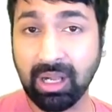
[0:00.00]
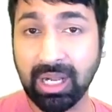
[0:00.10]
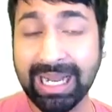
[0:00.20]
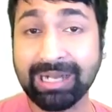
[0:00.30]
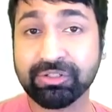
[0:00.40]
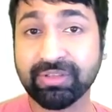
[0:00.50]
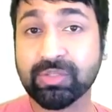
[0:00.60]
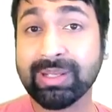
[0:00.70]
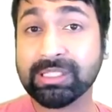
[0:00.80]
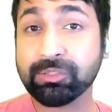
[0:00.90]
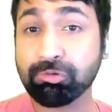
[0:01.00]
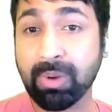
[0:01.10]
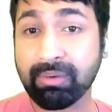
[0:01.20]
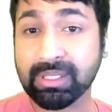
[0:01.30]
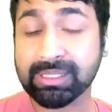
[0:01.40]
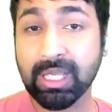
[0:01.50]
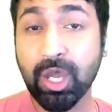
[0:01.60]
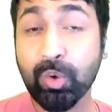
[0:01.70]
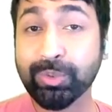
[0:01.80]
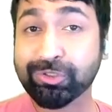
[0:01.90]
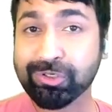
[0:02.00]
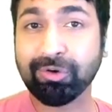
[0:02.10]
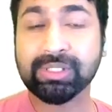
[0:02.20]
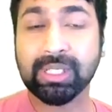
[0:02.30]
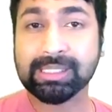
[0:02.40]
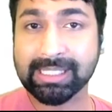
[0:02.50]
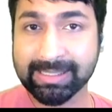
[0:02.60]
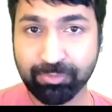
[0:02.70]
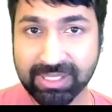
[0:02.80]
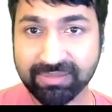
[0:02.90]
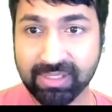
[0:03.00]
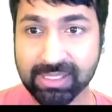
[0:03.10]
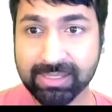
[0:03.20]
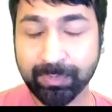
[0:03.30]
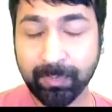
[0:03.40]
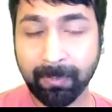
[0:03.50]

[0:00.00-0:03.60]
out of the 22 queries, which shows its expressiveness.